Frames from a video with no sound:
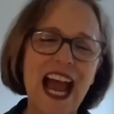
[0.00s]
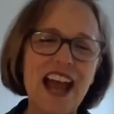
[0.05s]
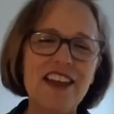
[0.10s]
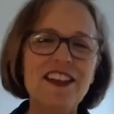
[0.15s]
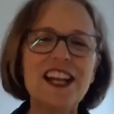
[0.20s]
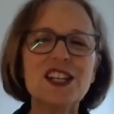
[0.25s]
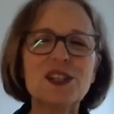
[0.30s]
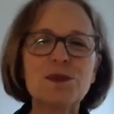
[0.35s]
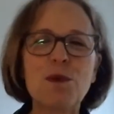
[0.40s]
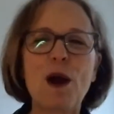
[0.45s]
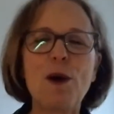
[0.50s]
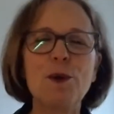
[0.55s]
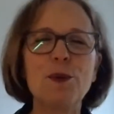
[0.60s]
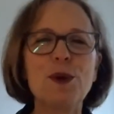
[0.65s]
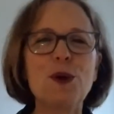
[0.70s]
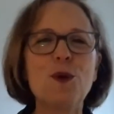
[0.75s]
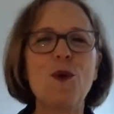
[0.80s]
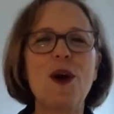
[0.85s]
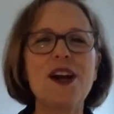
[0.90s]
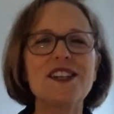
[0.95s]
I think it's
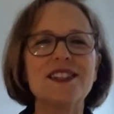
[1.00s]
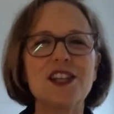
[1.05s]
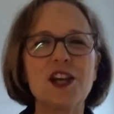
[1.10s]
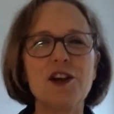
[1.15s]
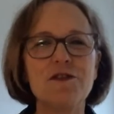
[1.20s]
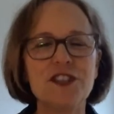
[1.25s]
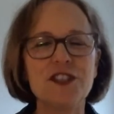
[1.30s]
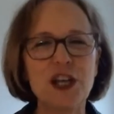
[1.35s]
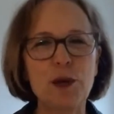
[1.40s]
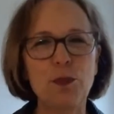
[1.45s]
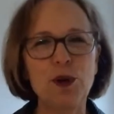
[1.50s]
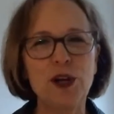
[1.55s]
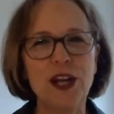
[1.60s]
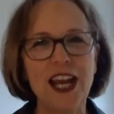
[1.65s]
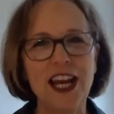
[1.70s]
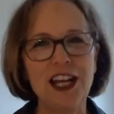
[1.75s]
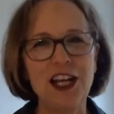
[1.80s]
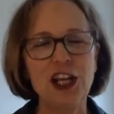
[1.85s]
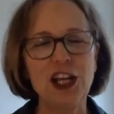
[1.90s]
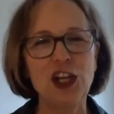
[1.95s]
probably why
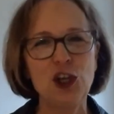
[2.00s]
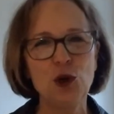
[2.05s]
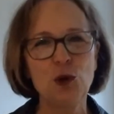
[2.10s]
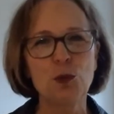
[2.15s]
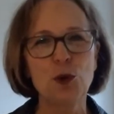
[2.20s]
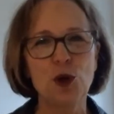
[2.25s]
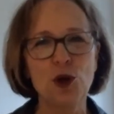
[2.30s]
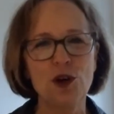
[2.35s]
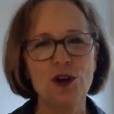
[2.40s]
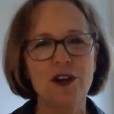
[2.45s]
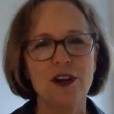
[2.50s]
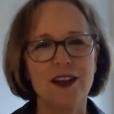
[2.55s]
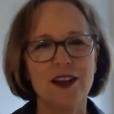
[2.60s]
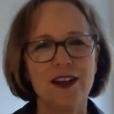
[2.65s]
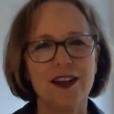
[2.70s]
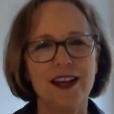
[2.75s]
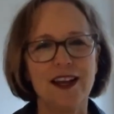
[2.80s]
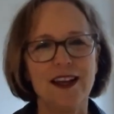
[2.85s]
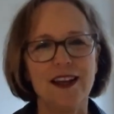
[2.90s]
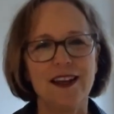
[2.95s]
self-deprecating humor
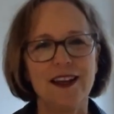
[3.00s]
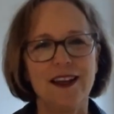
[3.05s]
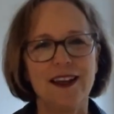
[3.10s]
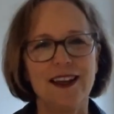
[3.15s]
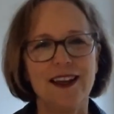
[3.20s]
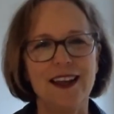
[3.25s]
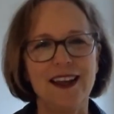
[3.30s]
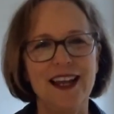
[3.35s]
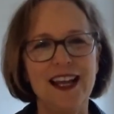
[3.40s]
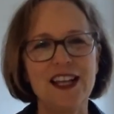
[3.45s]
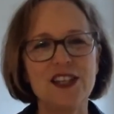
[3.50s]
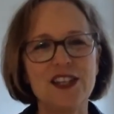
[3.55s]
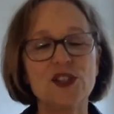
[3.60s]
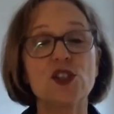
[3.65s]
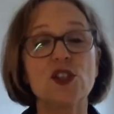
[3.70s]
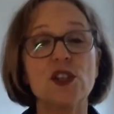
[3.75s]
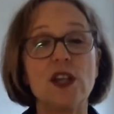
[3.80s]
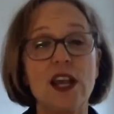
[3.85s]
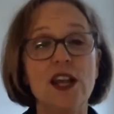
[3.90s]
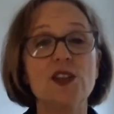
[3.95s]

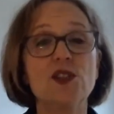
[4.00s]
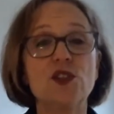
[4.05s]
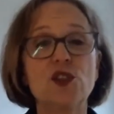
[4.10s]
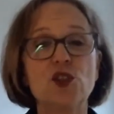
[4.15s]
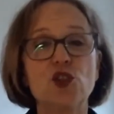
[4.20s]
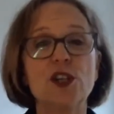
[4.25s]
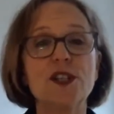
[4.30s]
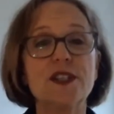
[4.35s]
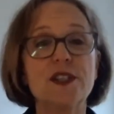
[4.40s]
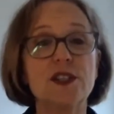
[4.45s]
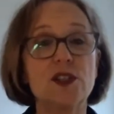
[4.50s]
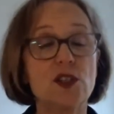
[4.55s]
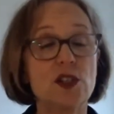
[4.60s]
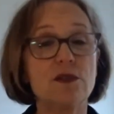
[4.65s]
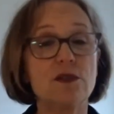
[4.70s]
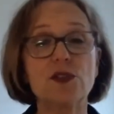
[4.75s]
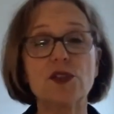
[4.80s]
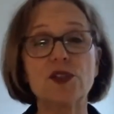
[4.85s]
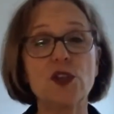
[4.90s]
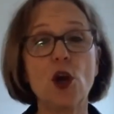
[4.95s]
is just
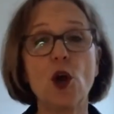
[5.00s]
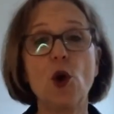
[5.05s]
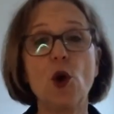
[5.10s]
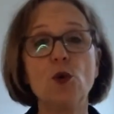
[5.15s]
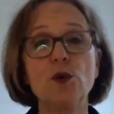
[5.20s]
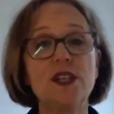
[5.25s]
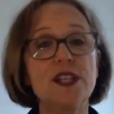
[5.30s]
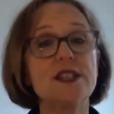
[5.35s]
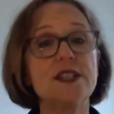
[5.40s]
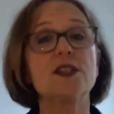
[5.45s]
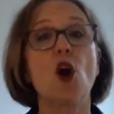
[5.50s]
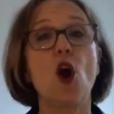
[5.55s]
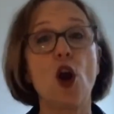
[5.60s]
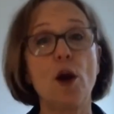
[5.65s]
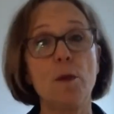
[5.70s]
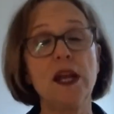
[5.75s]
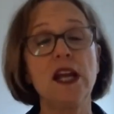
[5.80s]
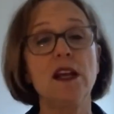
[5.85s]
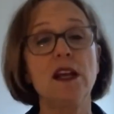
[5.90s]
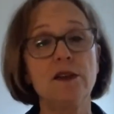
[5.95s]
so
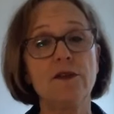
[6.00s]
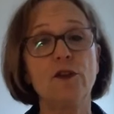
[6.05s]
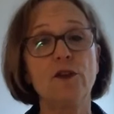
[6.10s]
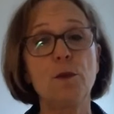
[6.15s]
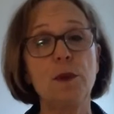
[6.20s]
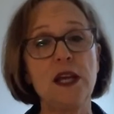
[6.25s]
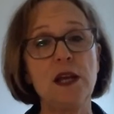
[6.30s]
disarming for